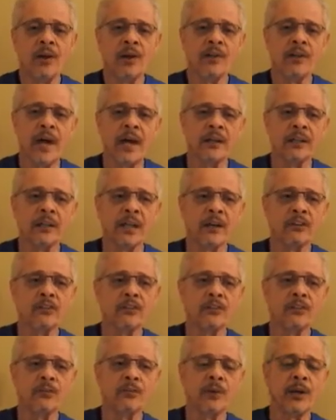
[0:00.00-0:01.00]
That
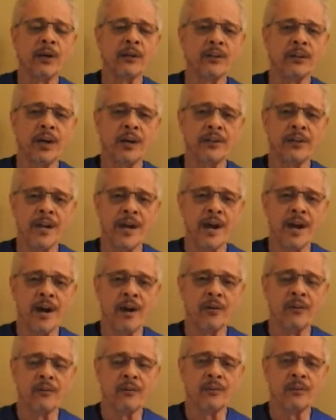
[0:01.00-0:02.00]
election is being done
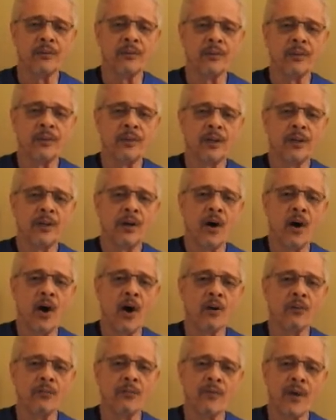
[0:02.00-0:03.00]
now.
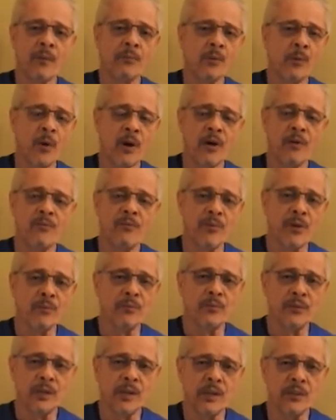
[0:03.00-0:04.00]
On February
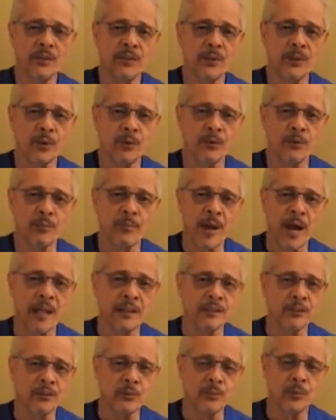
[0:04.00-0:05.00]
15th, those
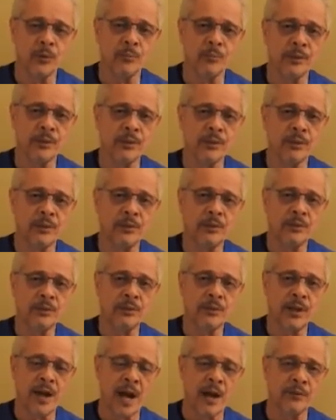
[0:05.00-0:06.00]
ballots will be
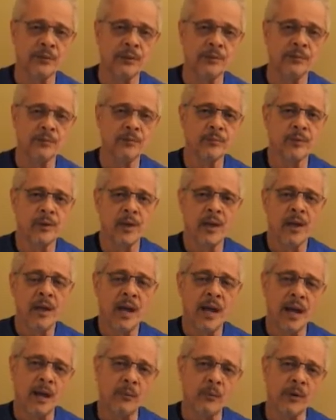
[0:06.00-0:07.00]
counted,
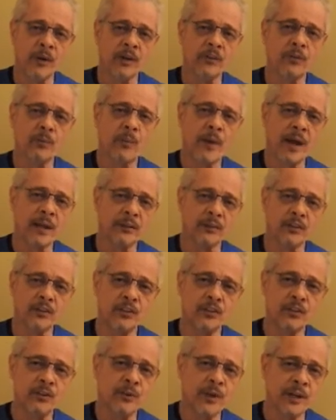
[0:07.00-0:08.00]
and we expect
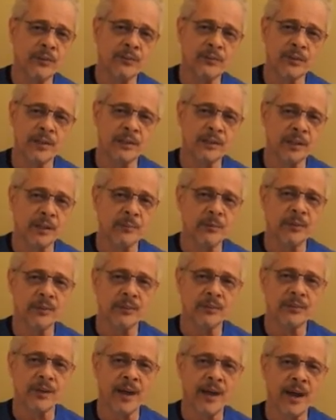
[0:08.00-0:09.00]
USA
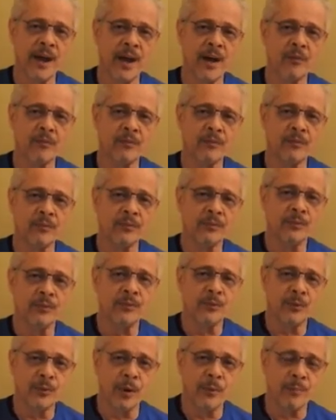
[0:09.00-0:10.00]
Limited to have
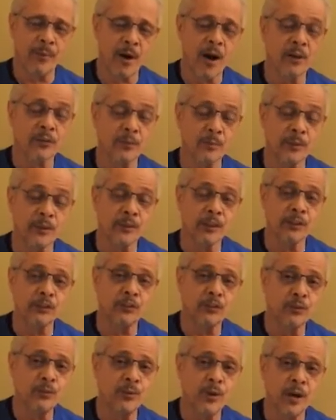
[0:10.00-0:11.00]
approximately
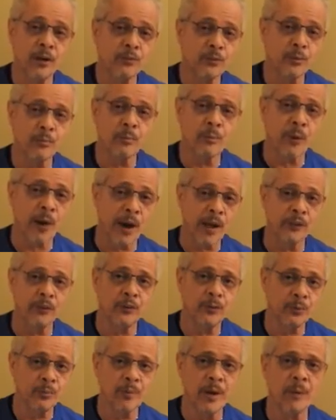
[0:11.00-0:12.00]
200 brand
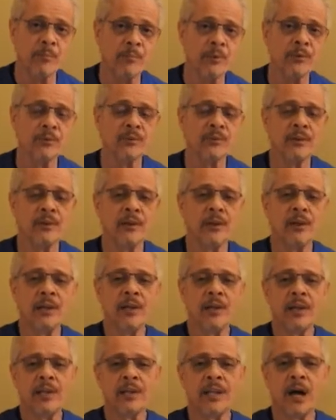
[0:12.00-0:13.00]
new members.
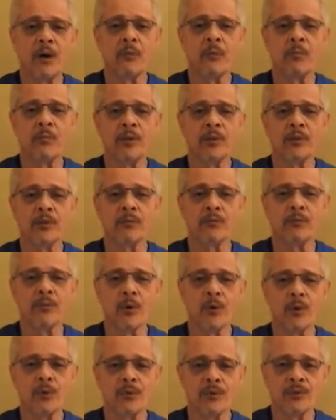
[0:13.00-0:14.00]
That will be the
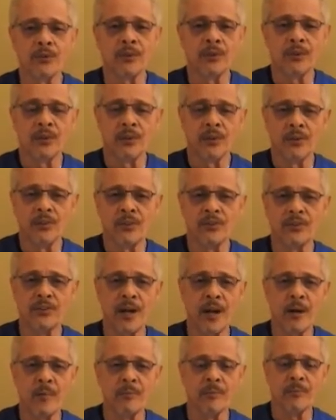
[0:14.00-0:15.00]
first
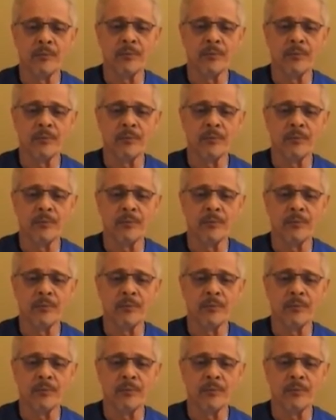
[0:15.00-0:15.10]
step